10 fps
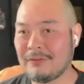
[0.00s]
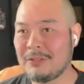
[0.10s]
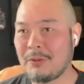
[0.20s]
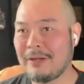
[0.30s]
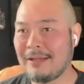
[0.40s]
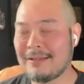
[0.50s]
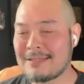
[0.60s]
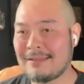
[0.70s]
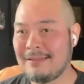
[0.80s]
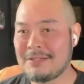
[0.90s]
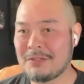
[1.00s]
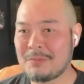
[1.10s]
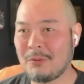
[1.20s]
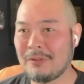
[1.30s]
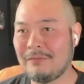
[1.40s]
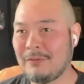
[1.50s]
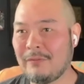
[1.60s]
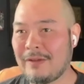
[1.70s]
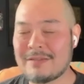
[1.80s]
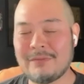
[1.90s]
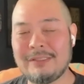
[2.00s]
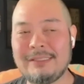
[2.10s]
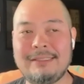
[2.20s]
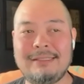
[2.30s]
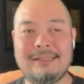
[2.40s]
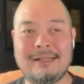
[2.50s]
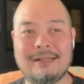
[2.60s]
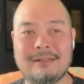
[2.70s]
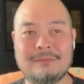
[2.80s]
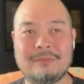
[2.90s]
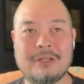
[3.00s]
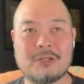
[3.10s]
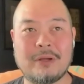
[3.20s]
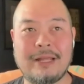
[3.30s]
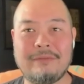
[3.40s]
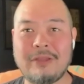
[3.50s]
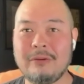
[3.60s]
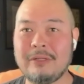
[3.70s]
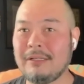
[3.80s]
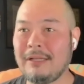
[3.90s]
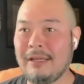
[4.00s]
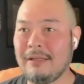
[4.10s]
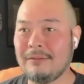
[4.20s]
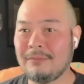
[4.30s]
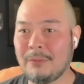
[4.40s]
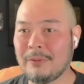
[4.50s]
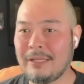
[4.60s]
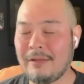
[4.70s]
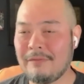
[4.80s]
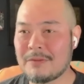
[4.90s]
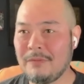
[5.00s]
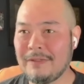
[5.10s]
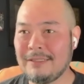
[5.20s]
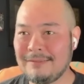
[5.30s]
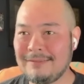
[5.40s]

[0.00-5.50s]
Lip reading: for joining us at this year's Portland Film Festival. We enjoy having you, and we really love this movie.